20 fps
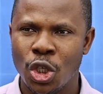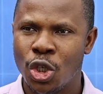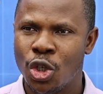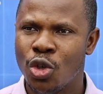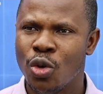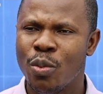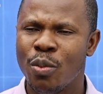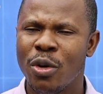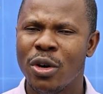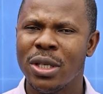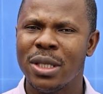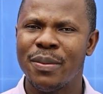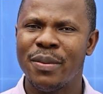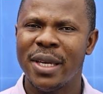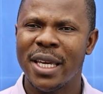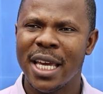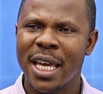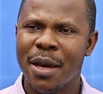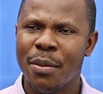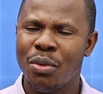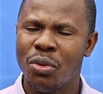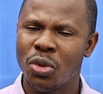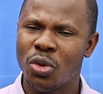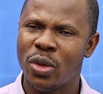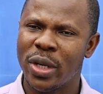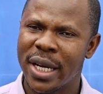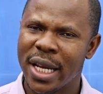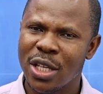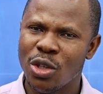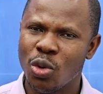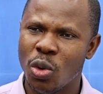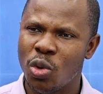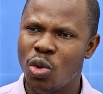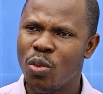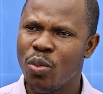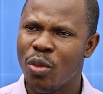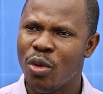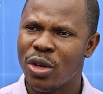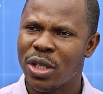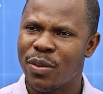You must be able to network.
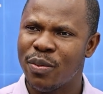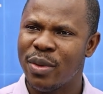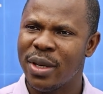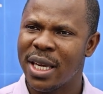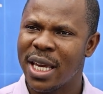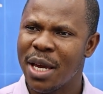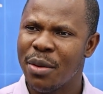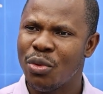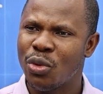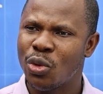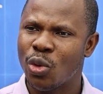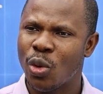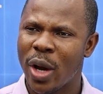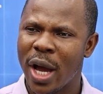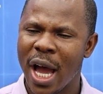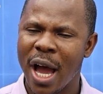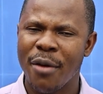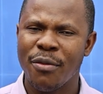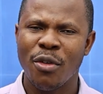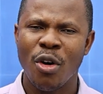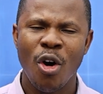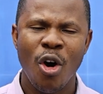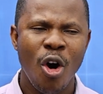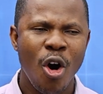You must be able to have